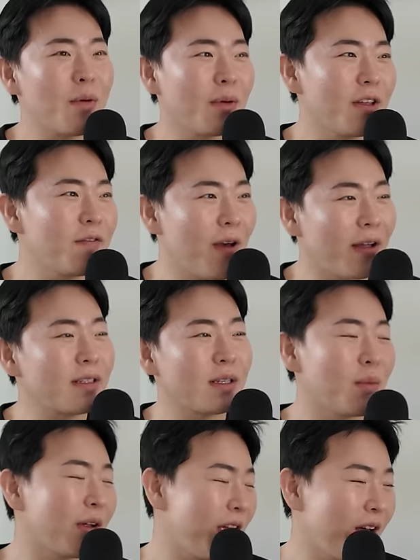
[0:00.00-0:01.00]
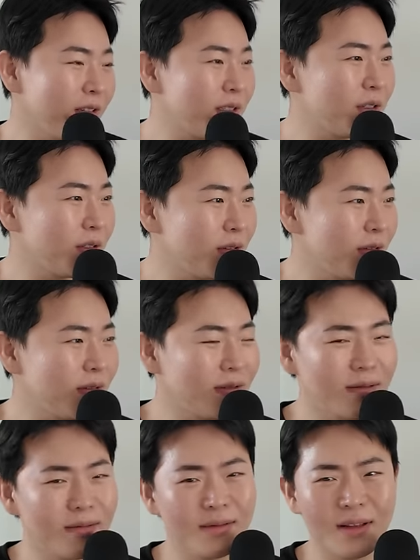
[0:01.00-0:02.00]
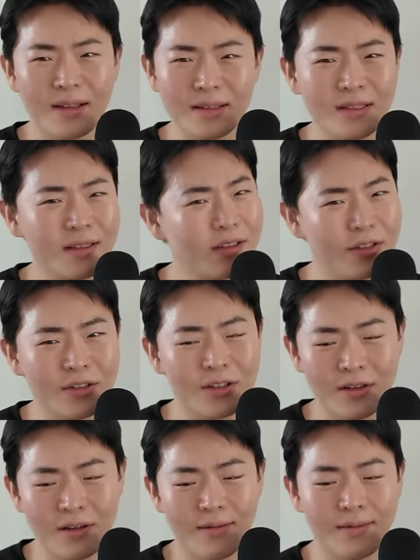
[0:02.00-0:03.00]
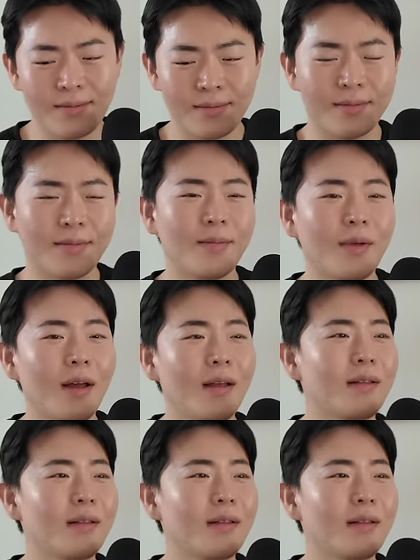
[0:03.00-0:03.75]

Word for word: temporarily yeah. found someone else to. Mm. That's just. Mm